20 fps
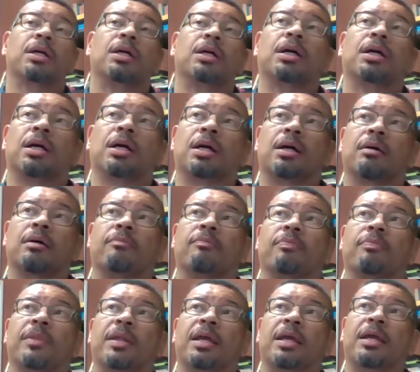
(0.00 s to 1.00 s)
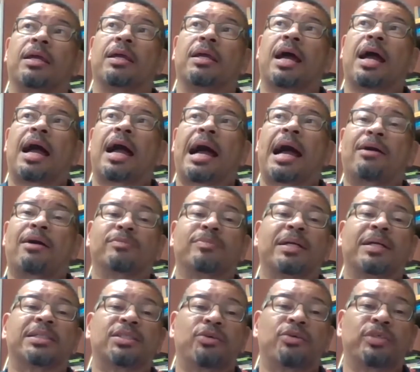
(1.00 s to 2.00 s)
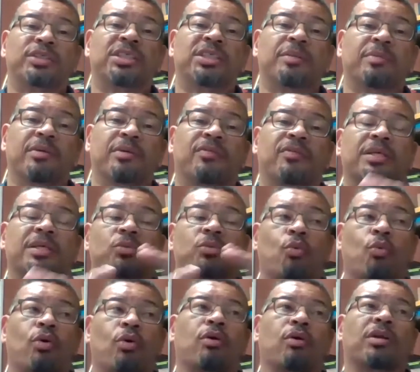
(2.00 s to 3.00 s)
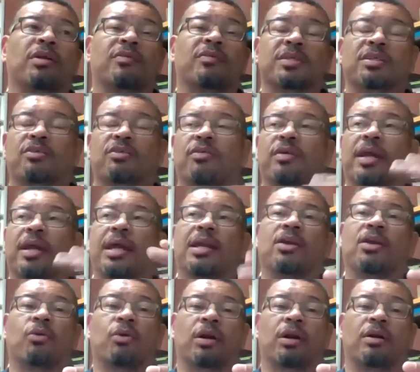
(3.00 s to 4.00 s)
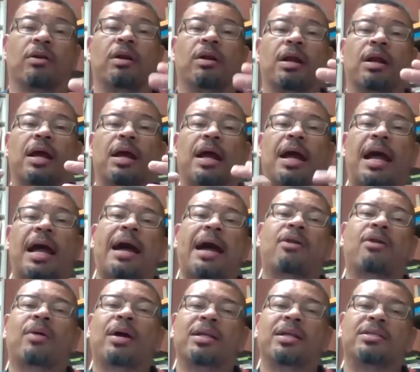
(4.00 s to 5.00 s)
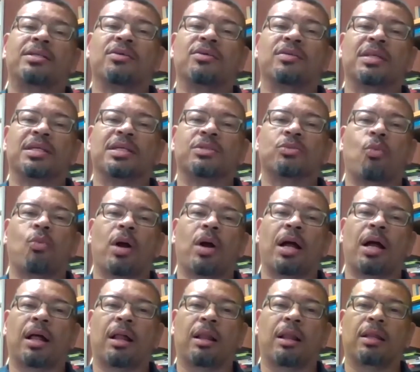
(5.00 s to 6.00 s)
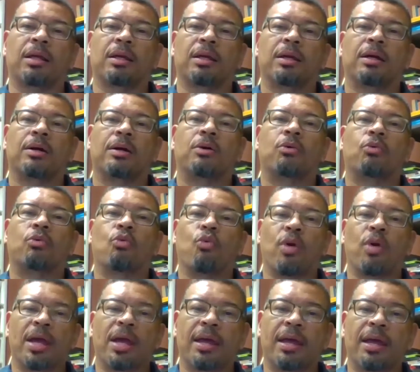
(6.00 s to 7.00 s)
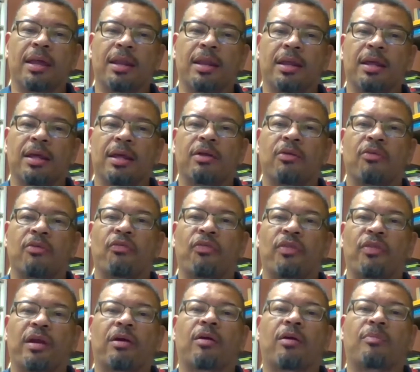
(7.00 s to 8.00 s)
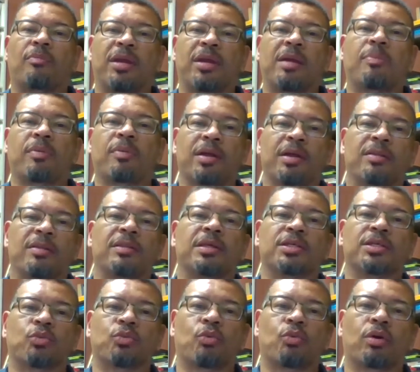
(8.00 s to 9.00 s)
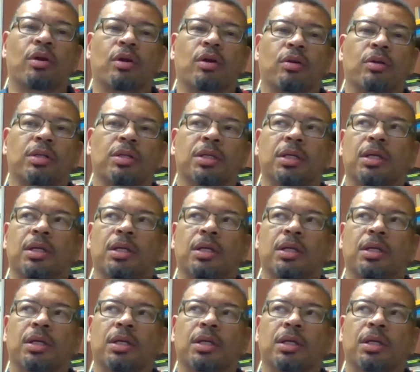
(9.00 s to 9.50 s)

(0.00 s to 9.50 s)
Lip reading: How is my stewardship of this world, of this created order, how do I do this well when there are people in this world